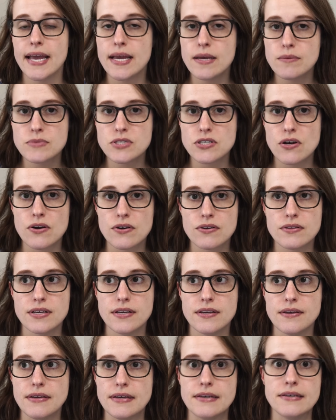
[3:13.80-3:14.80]
Games are
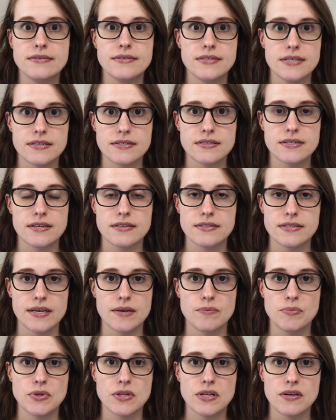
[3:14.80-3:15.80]
the easiest
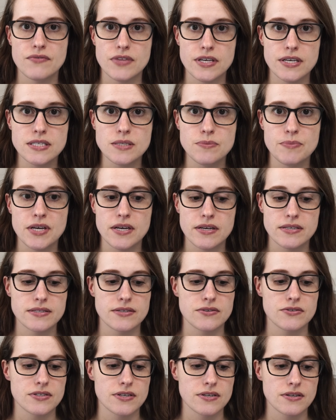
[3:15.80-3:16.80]
example of this because
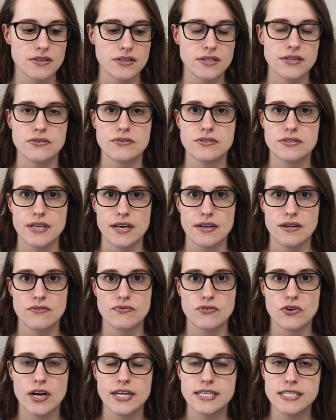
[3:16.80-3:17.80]
there's a clear set
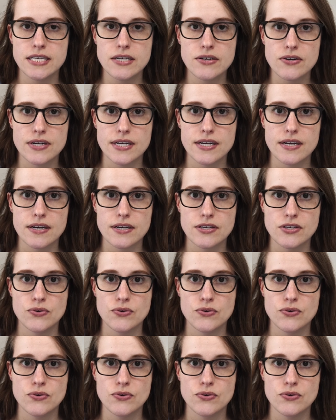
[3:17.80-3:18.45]
of criteria.